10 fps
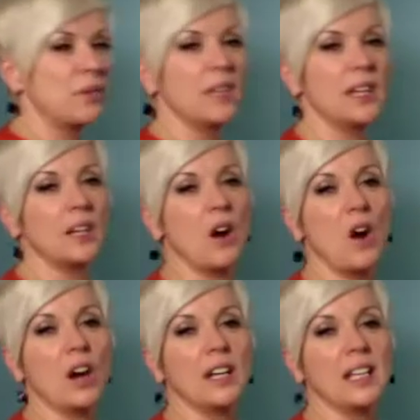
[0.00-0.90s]
think
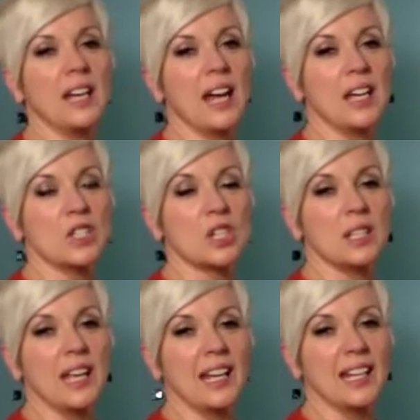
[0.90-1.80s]
R-E-H,
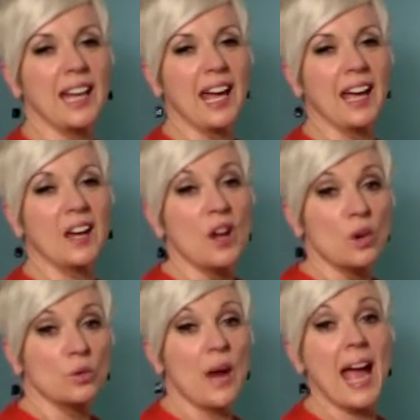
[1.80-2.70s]
Canadian A.
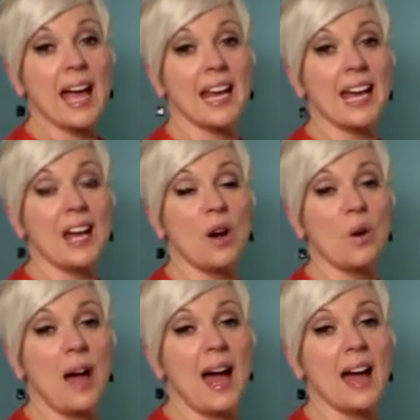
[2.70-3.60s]

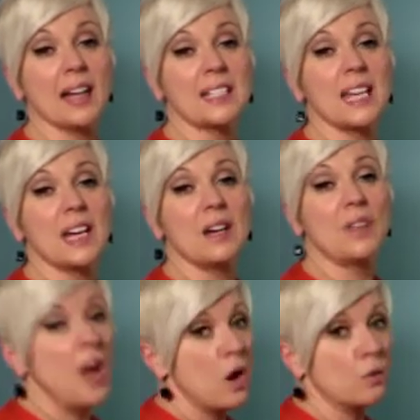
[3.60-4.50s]

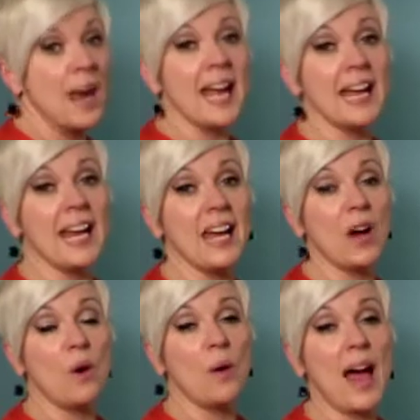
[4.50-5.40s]
Radioactive,
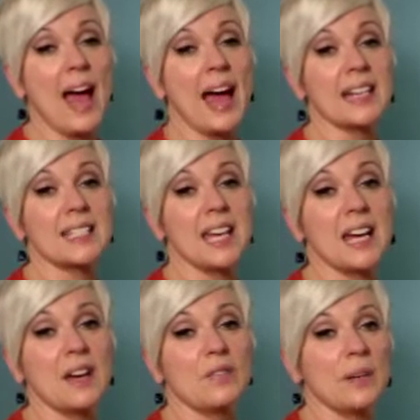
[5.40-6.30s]

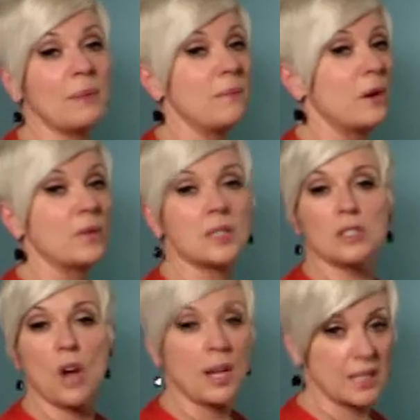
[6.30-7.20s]
radioactive. And my mouth is
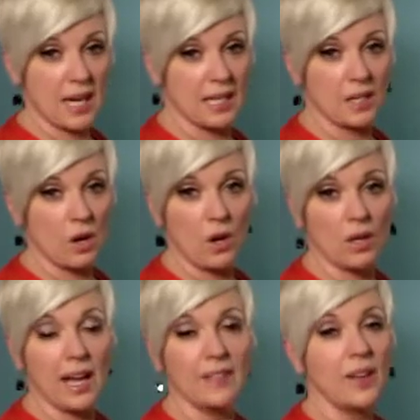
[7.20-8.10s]
not tight at
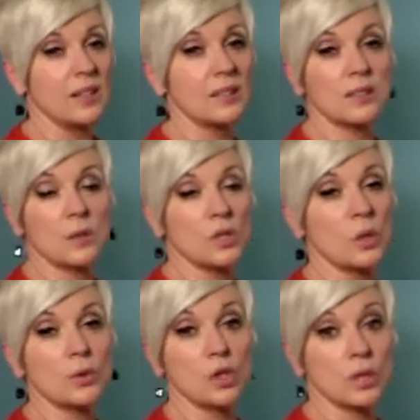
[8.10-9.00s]
all, and those
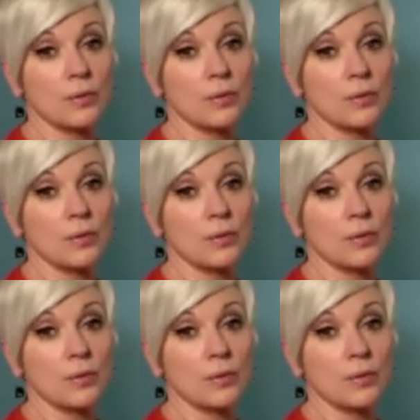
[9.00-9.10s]
notes are just